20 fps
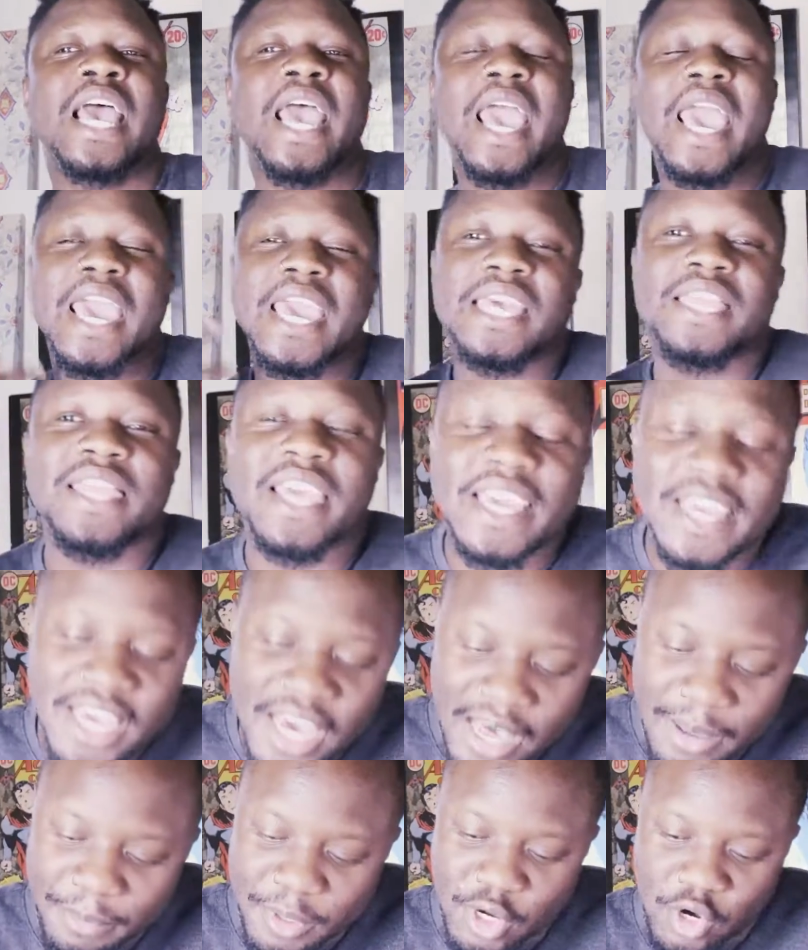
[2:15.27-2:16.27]
And they
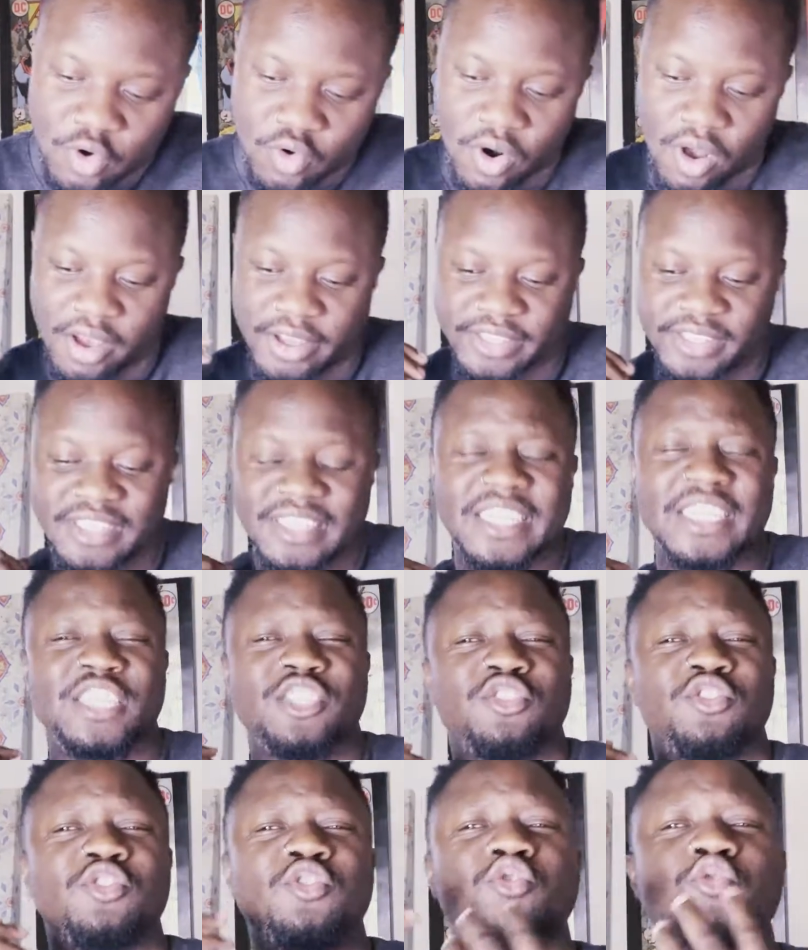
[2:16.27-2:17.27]
come across
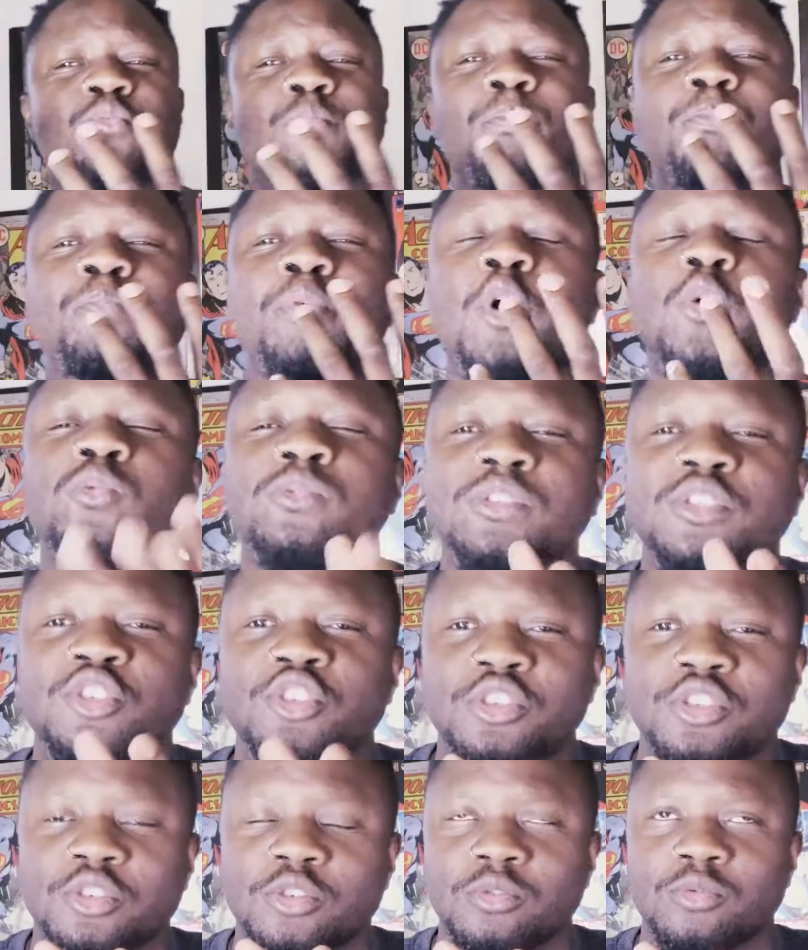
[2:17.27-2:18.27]
these new boating
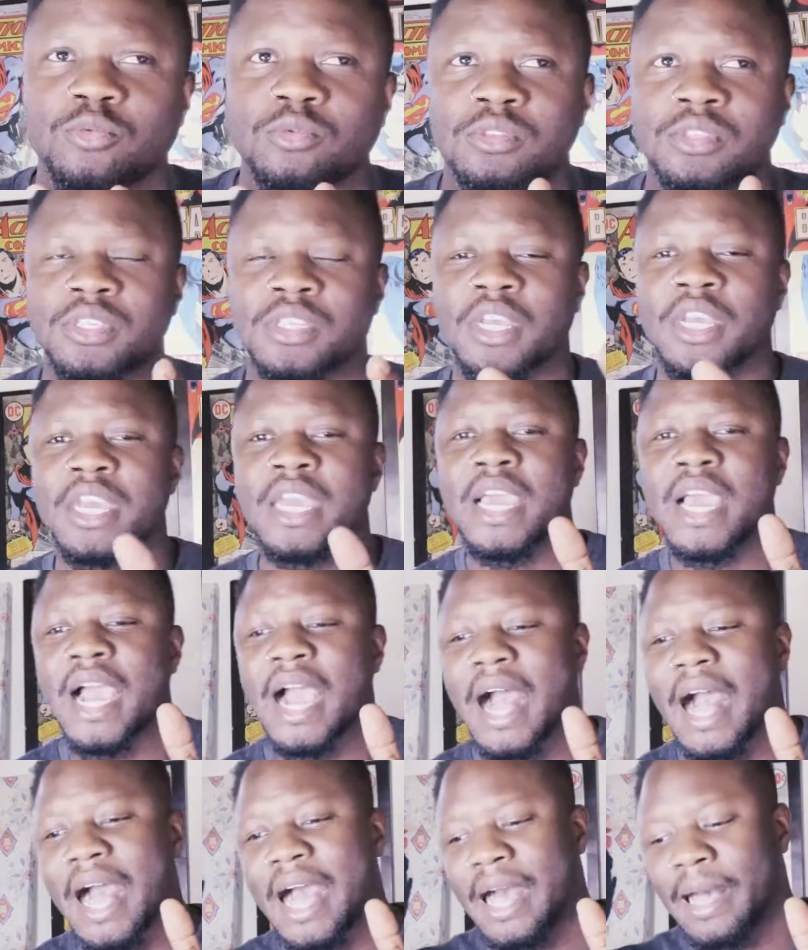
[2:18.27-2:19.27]
shoes.
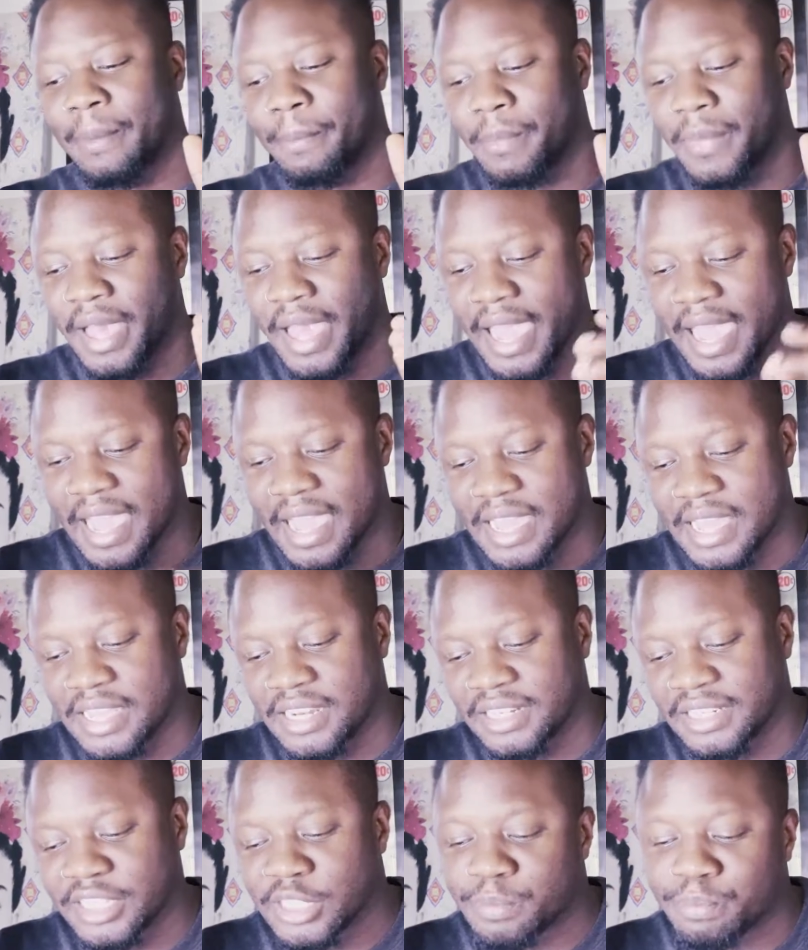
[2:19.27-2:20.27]
Um,
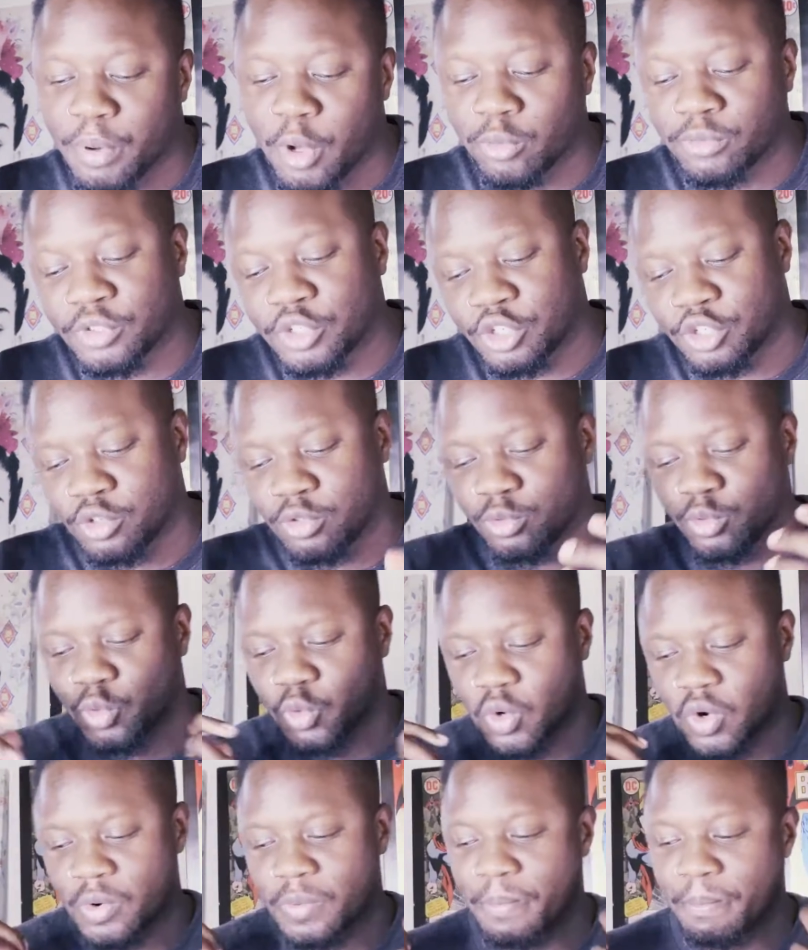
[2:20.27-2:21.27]
and these Bolton shoes
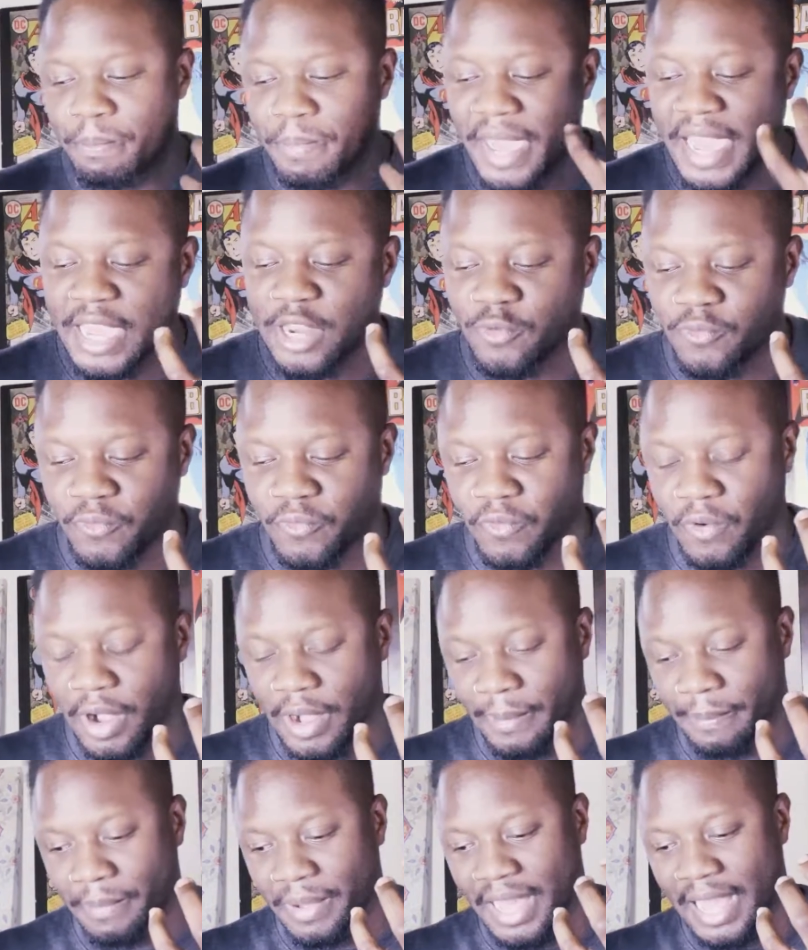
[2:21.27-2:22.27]
were made
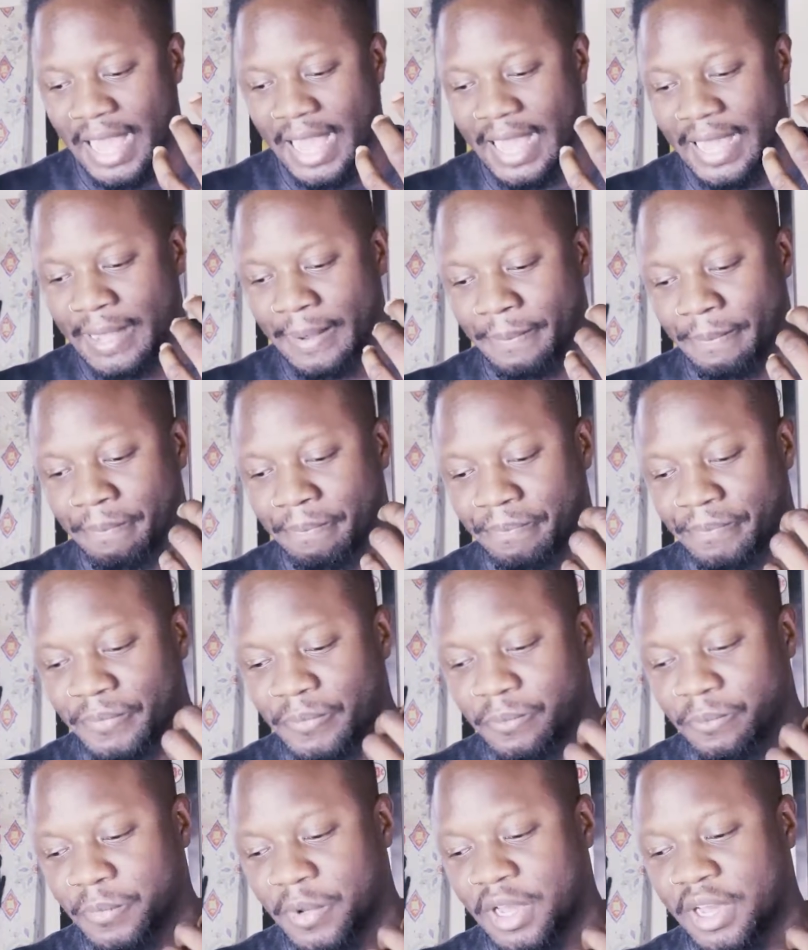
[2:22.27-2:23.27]
from um,
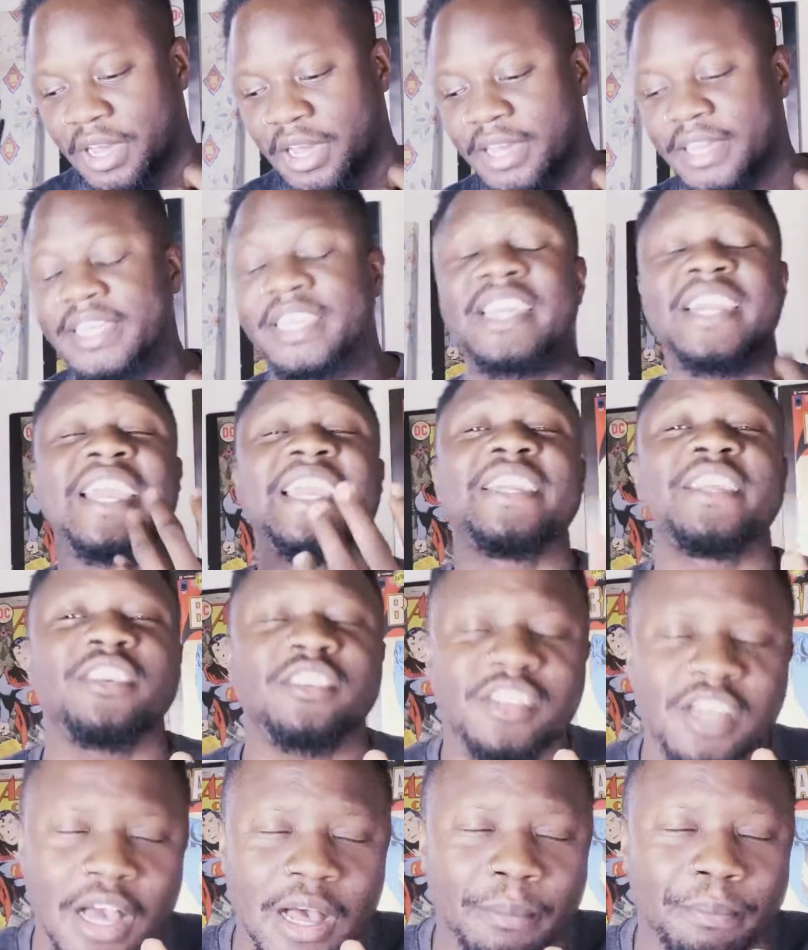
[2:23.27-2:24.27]
a
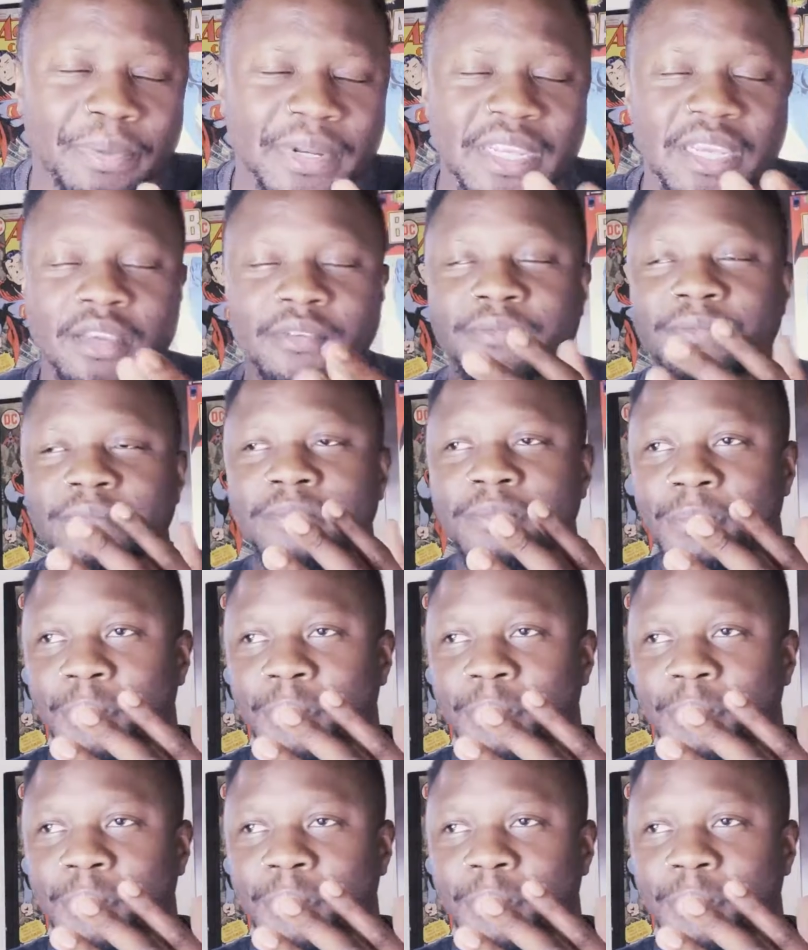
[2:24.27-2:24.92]
Canadian company of